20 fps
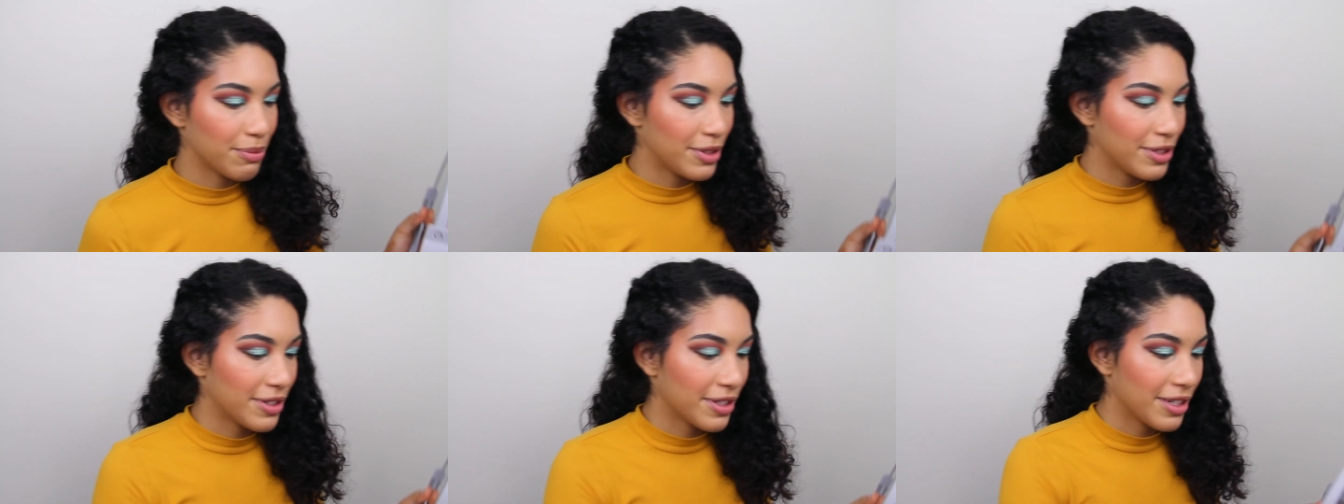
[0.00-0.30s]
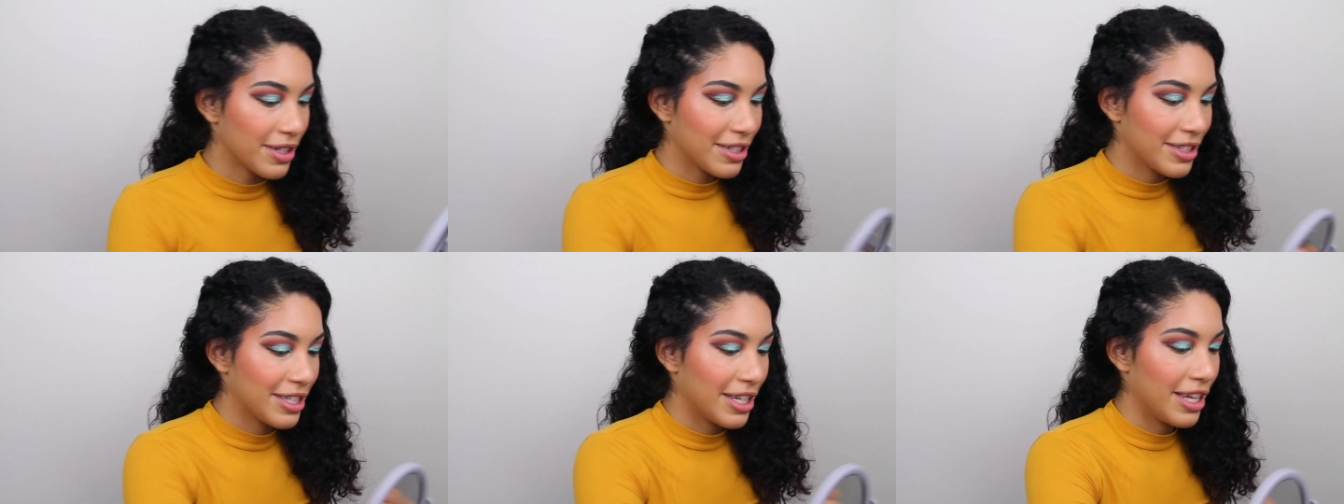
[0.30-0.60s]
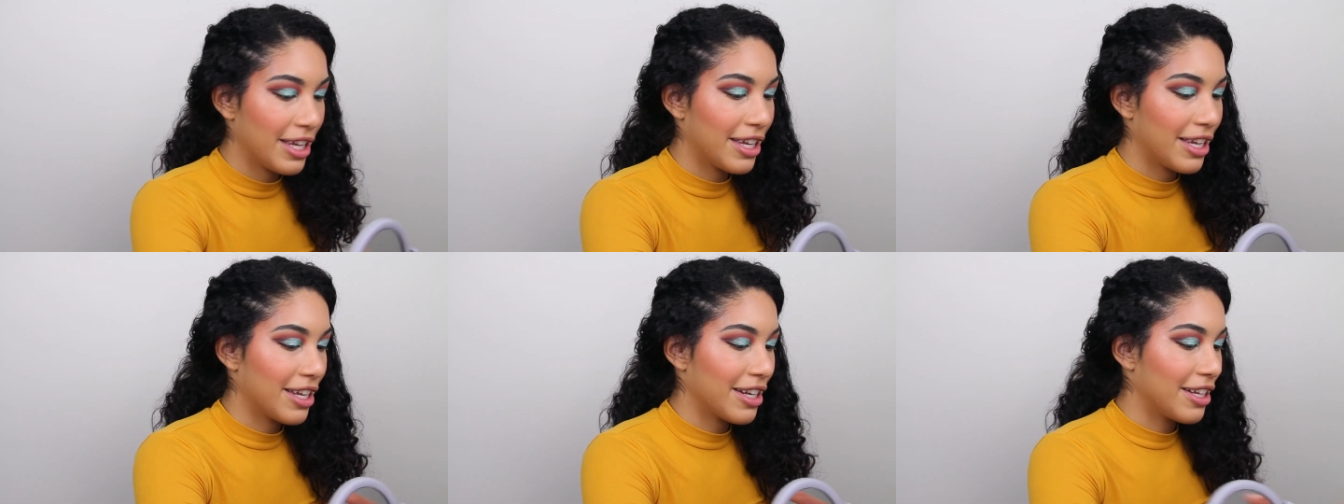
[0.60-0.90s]
I'm just gonna
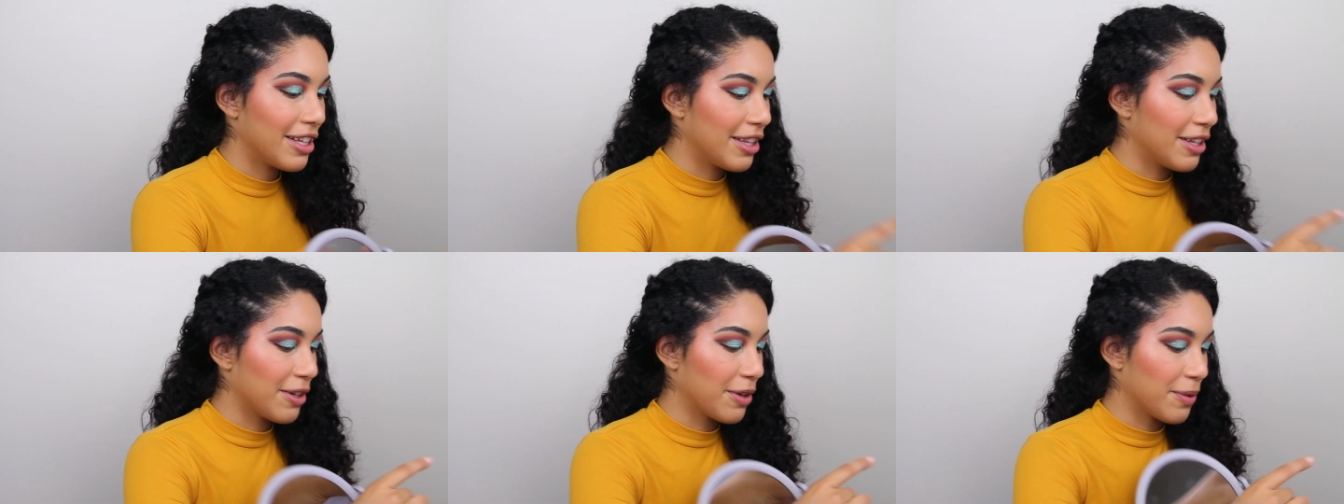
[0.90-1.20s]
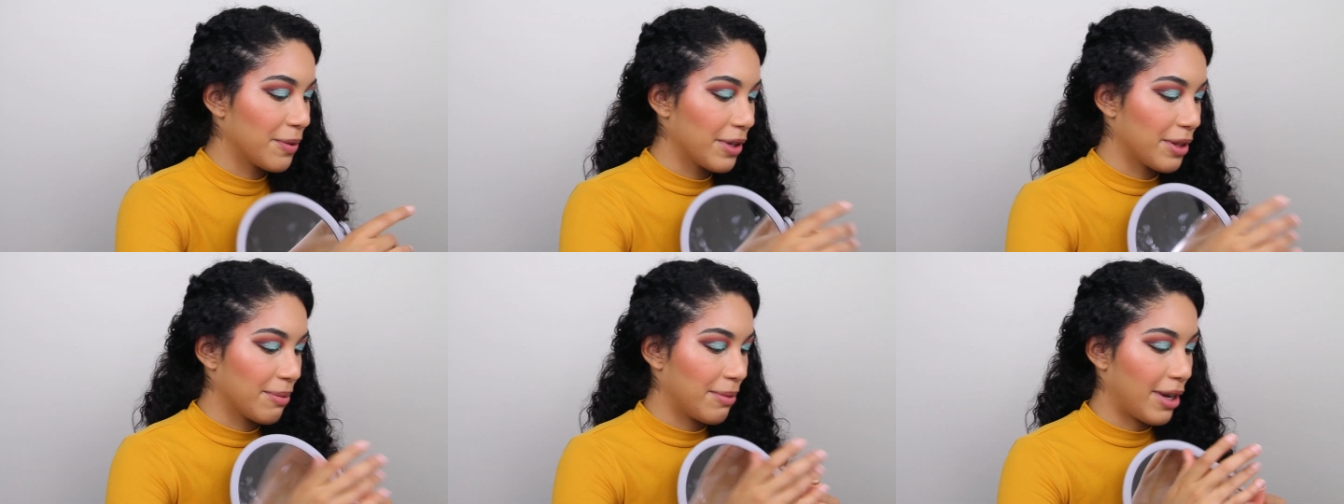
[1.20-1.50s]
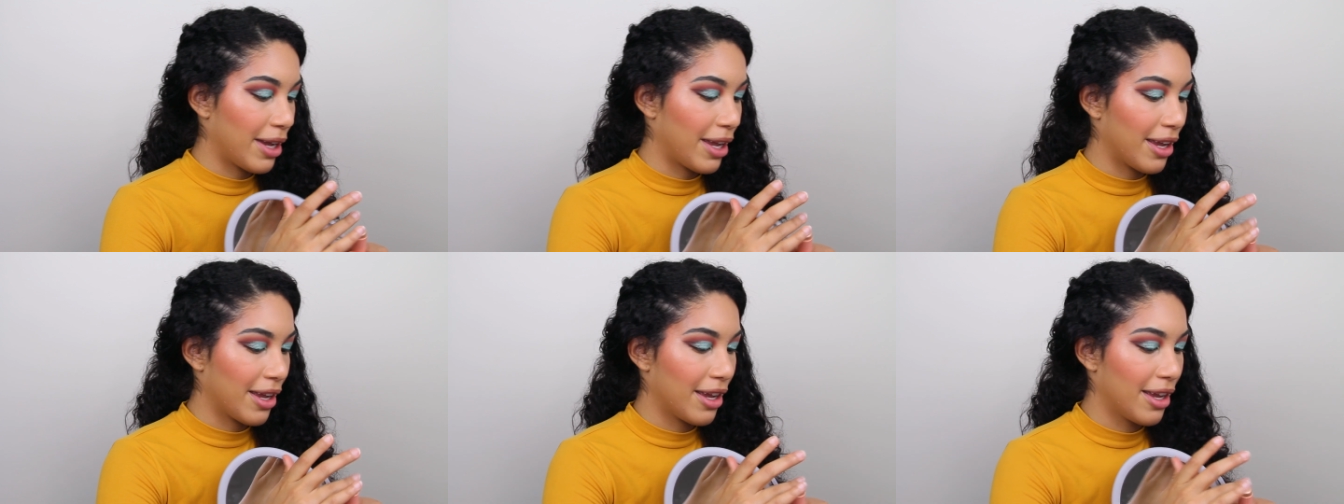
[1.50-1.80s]
take in a little
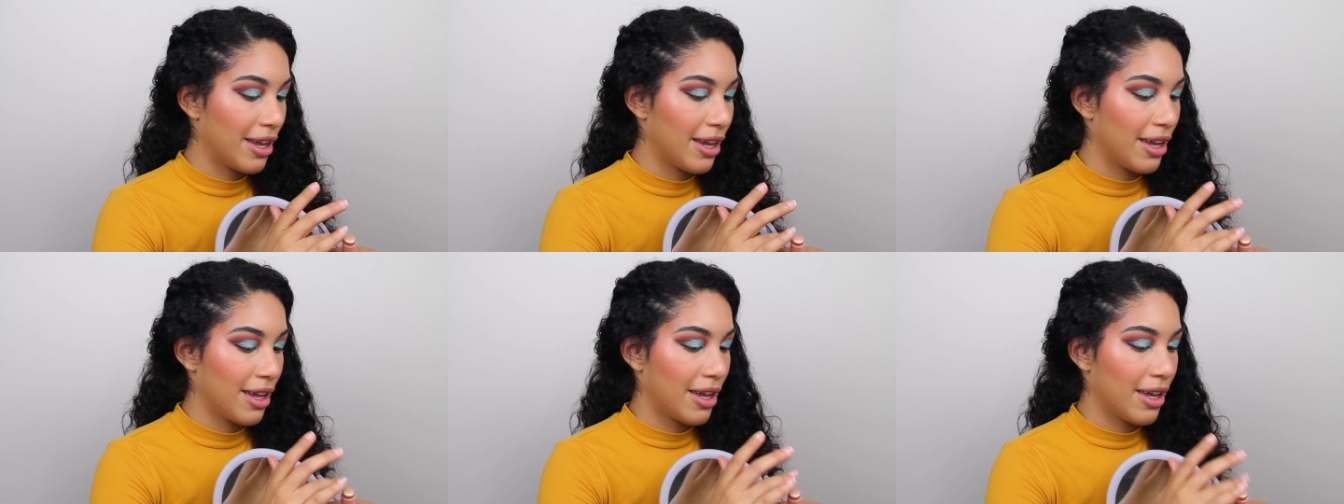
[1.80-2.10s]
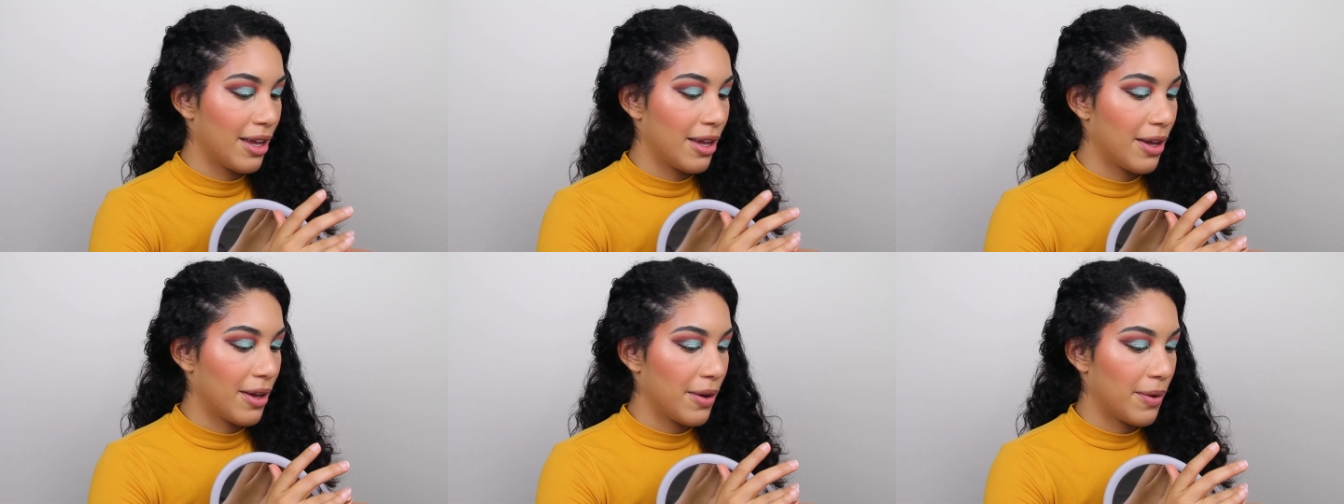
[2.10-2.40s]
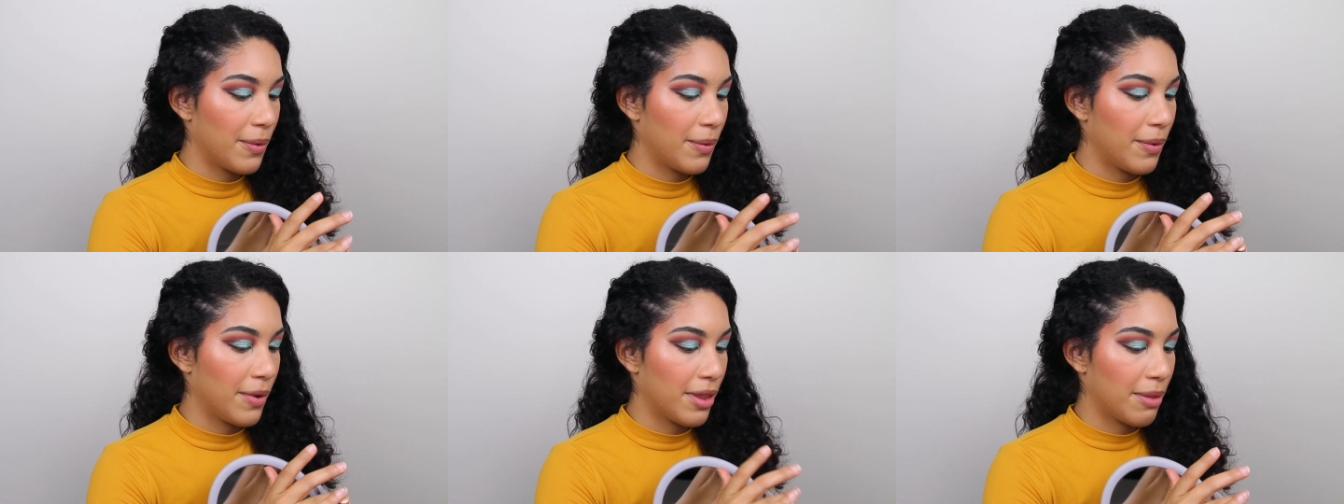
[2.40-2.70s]

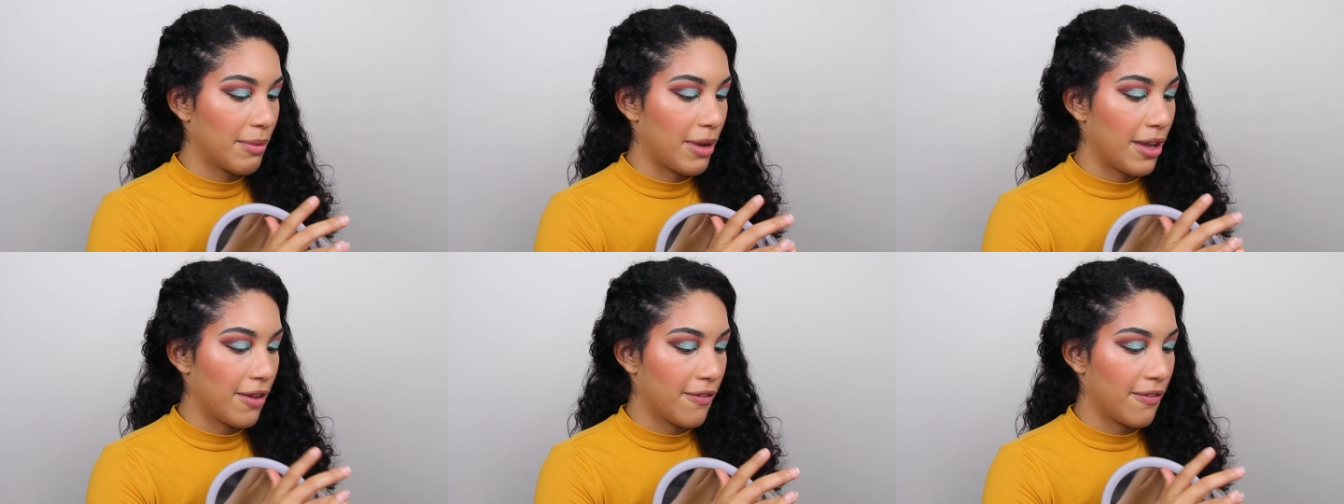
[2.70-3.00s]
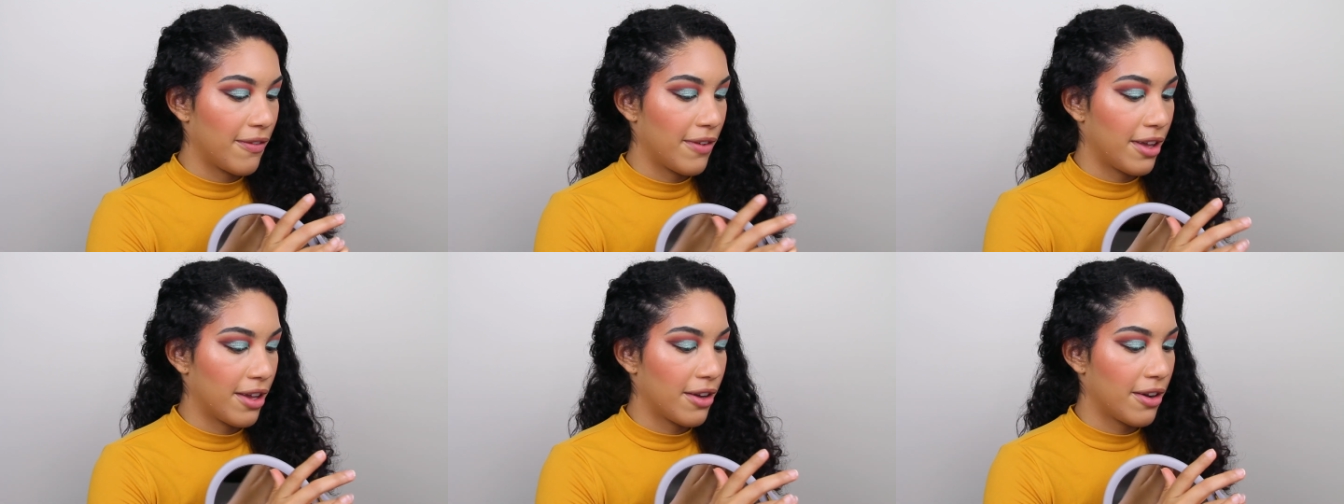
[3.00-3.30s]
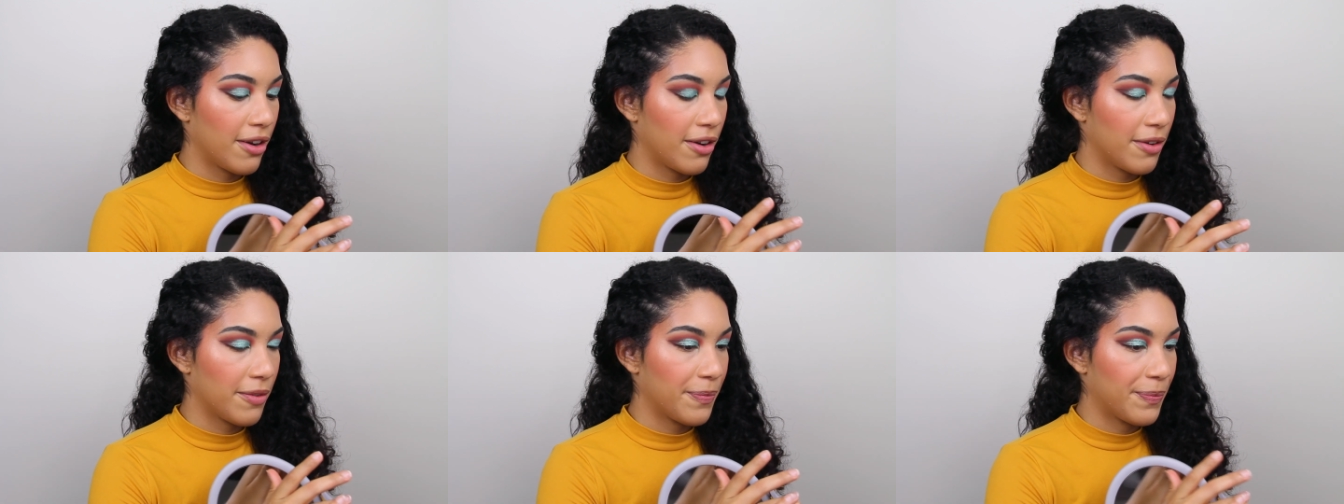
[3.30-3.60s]
with my
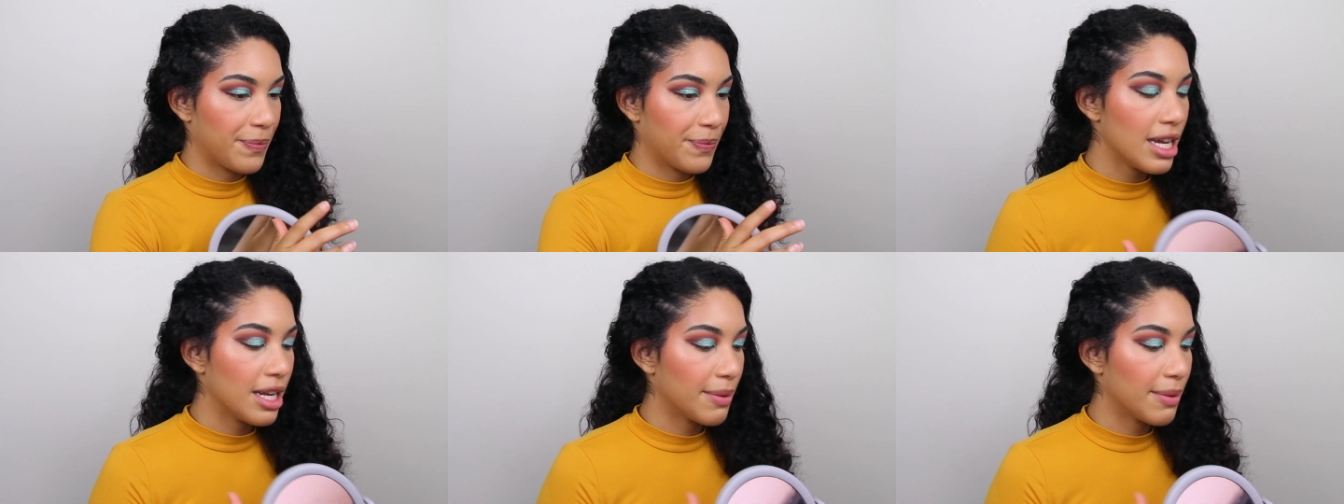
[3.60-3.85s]
finger.